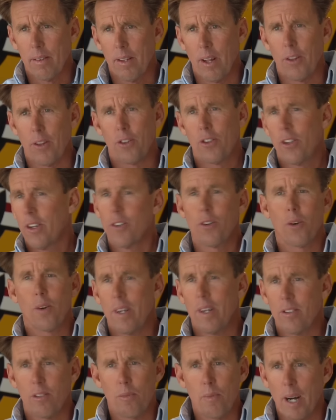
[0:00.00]
another 6
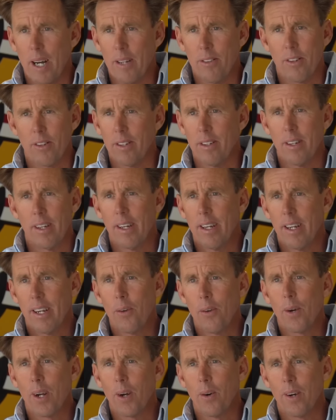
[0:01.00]
or 8 spots, and
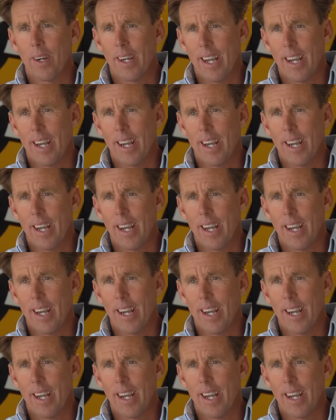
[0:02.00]
here we go